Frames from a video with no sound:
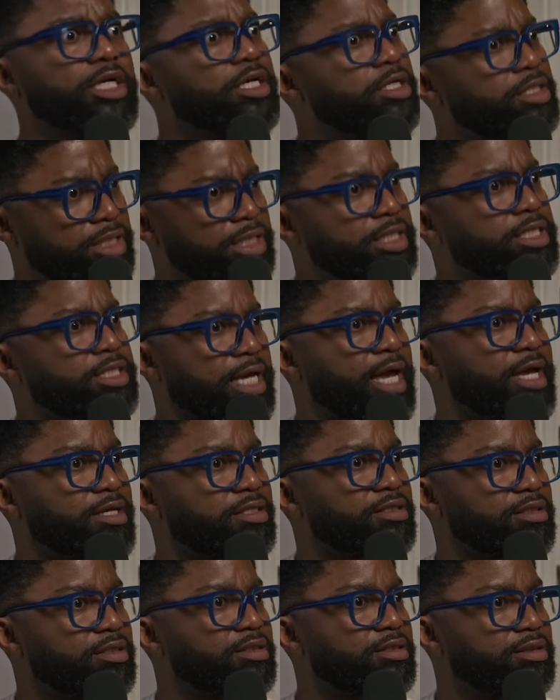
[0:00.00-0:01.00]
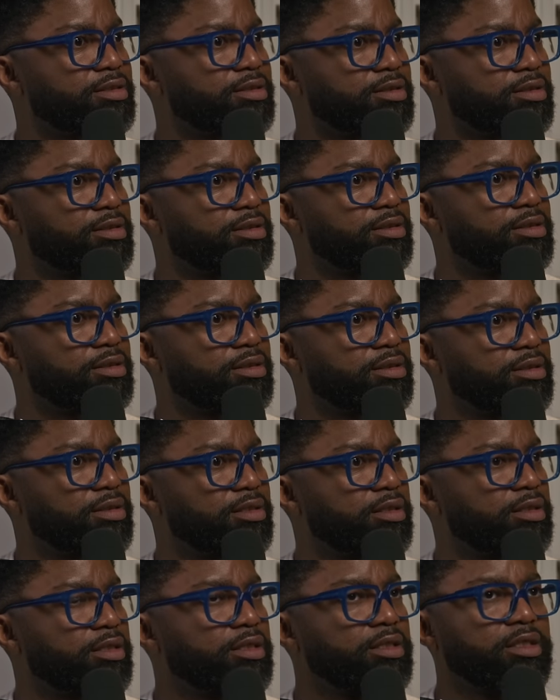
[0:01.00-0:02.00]
success,
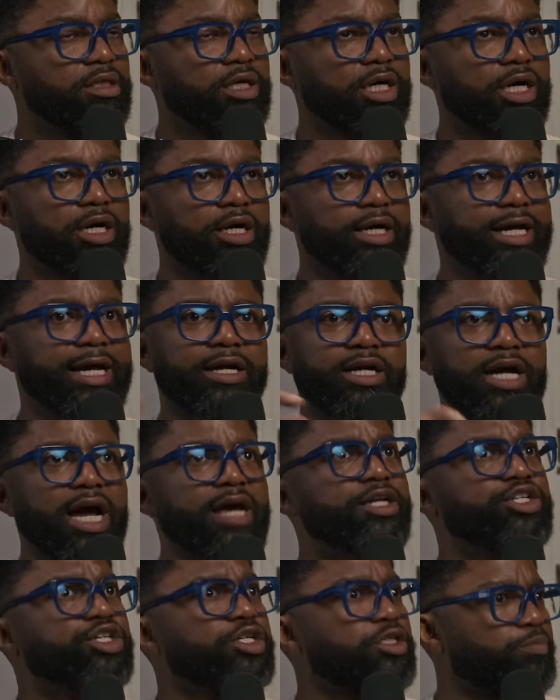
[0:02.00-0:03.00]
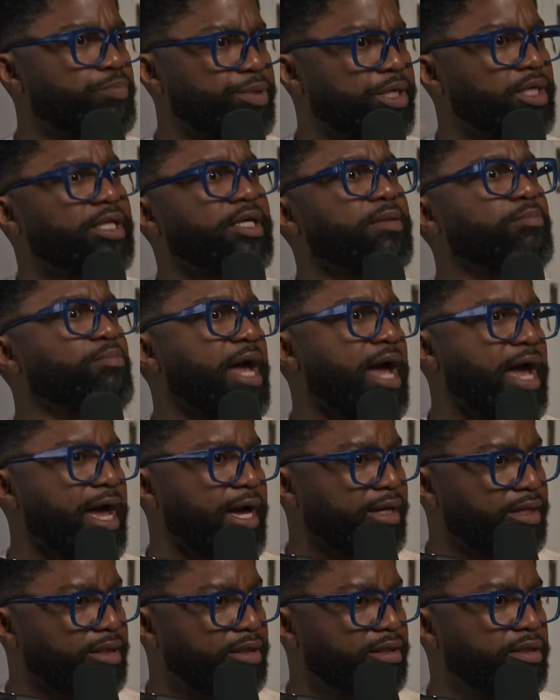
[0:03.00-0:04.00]
and kind of just peel it
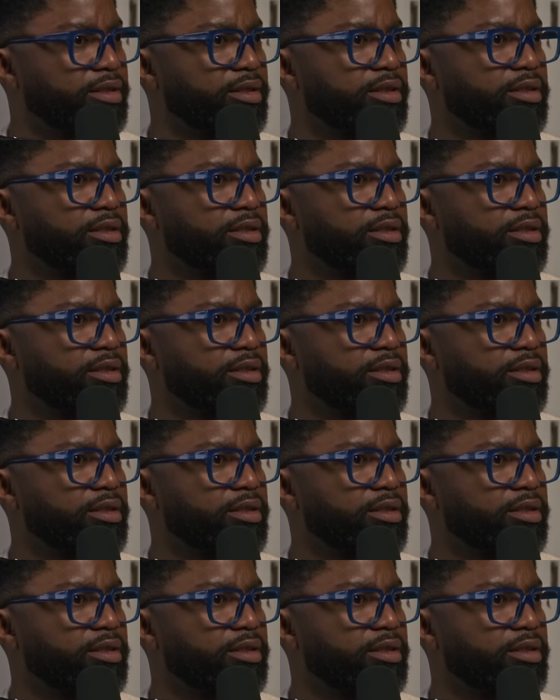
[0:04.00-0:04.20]
back